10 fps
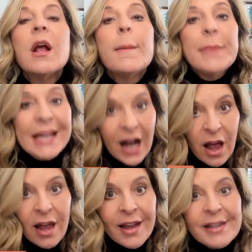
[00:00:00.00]

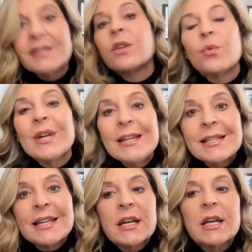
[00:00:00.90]
because the
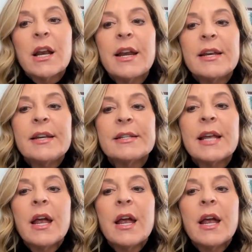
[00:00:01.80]
reason is,